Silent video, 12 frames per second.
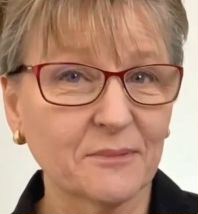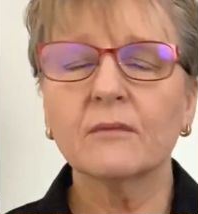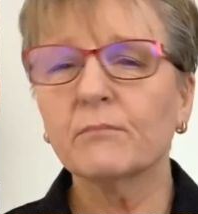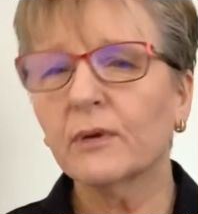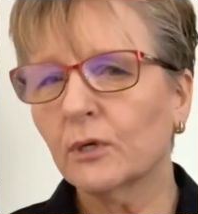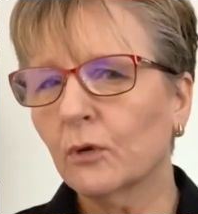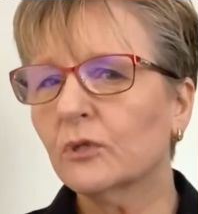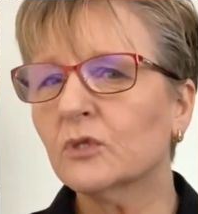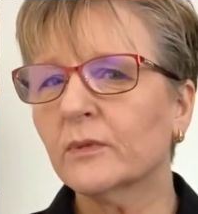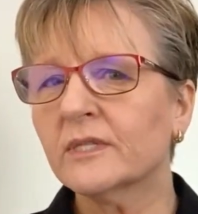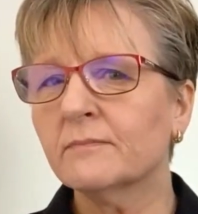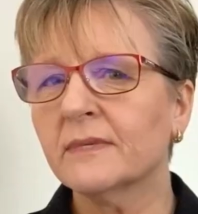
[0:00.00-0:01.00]
But notice
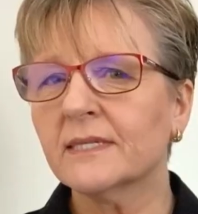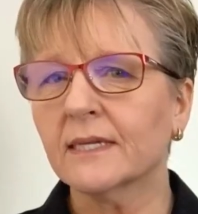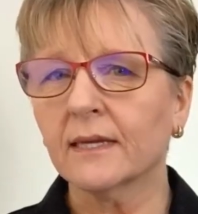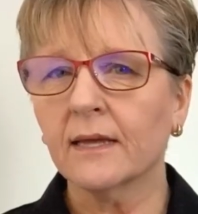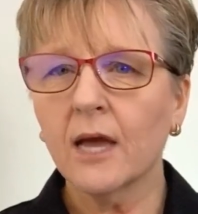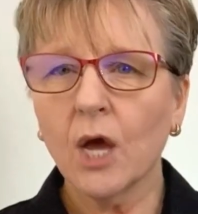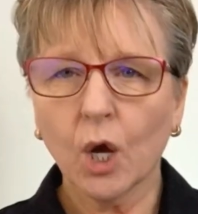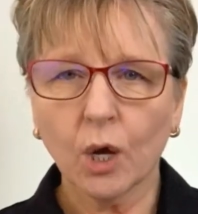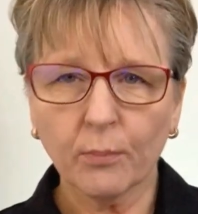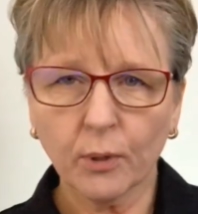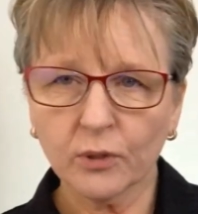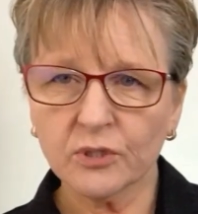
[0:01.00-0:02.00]
what's missing: a
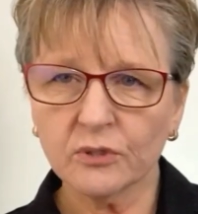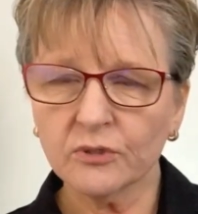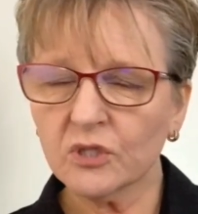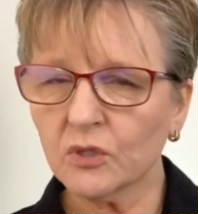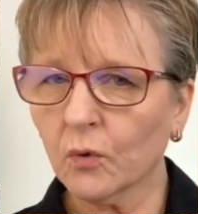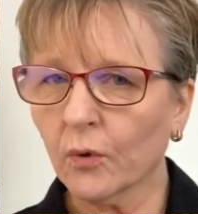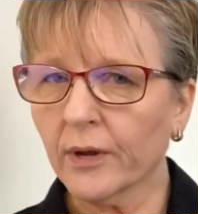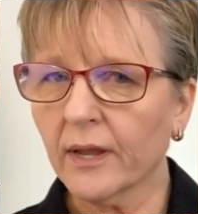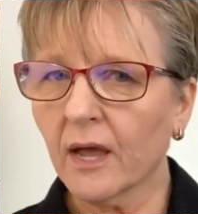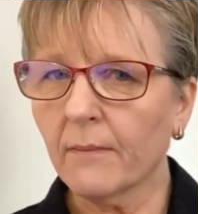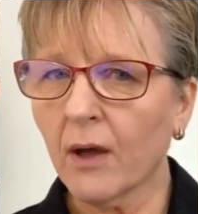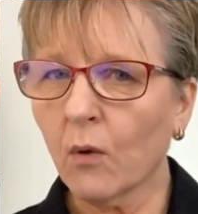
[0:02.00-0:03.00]
personal story
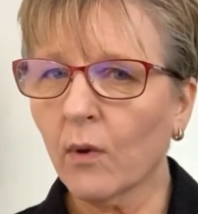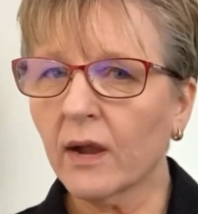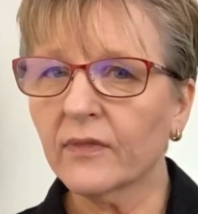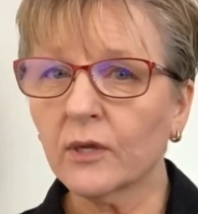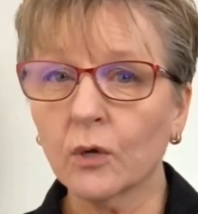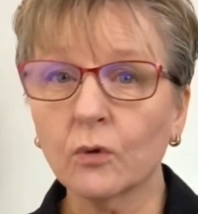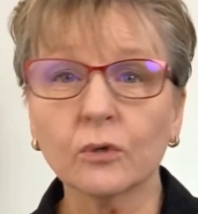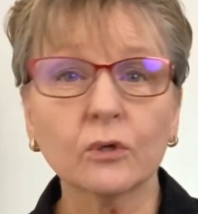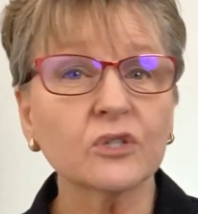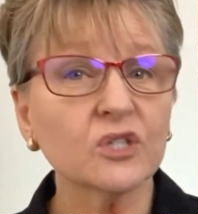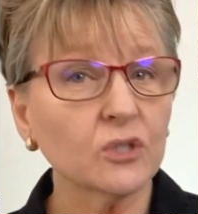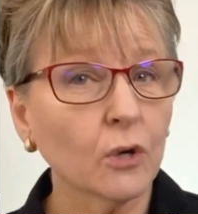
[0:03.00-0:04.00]
about why the owner
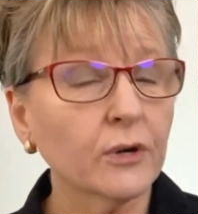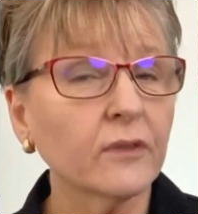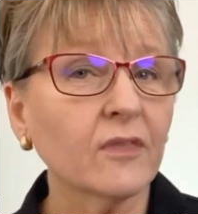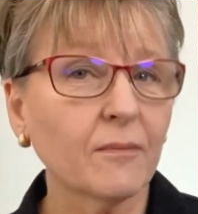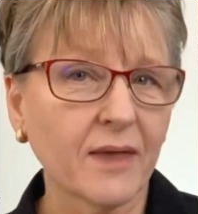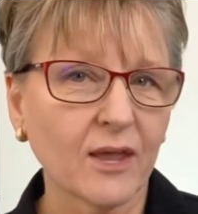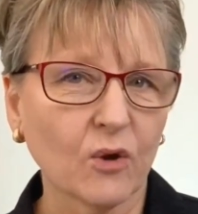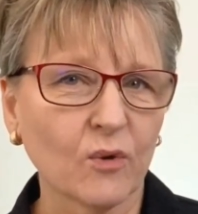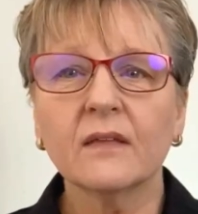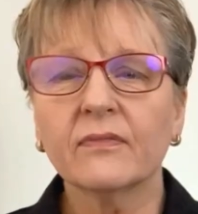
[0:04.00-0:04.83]
started the bakery.